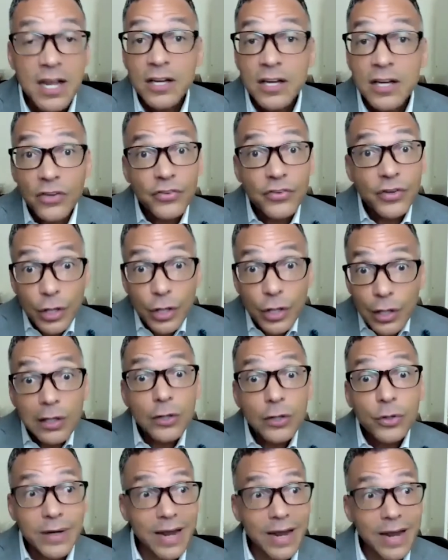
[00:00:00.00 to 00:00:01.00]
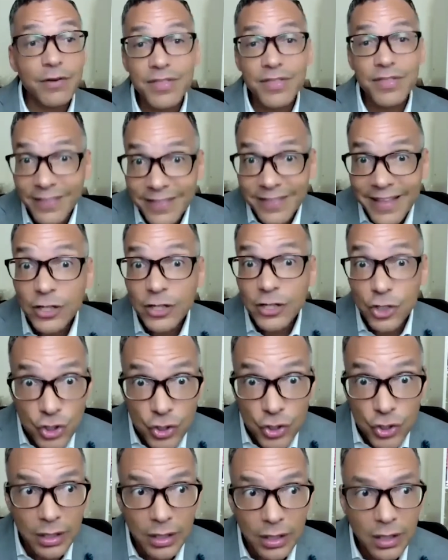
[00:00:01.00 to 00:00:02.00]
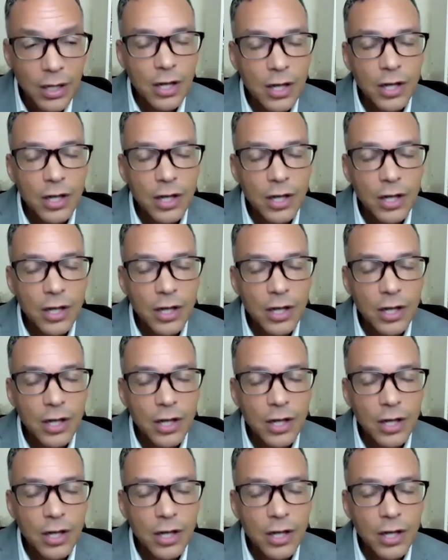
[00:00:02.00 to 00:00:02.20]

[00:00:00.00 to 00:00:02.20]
Does it include everything that it should?